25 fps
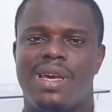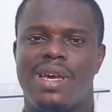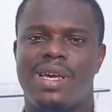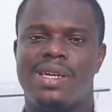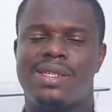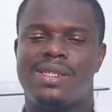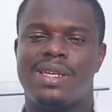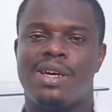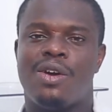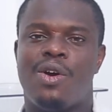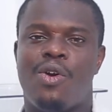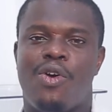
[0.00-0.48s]

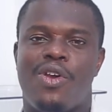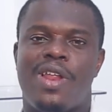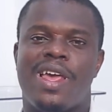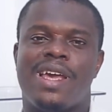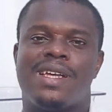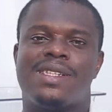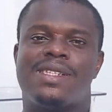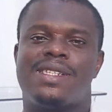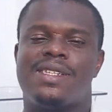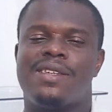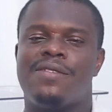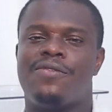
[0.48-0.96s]
It's a
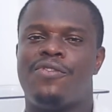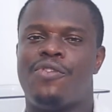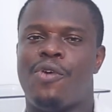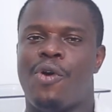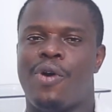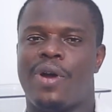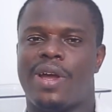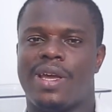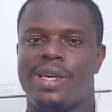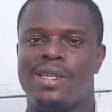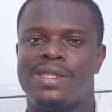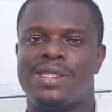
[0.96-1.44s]
collective
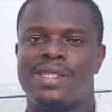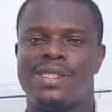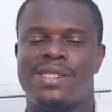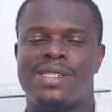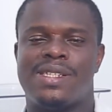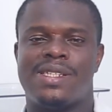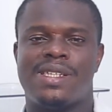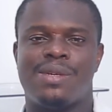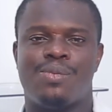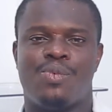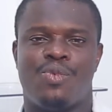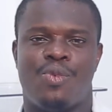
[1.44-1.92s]
work, it's a
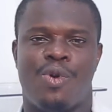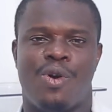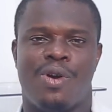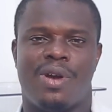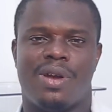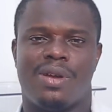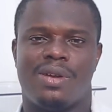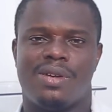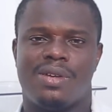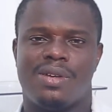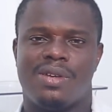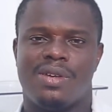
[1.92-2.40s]

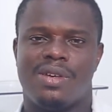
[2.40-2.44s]
teamwork.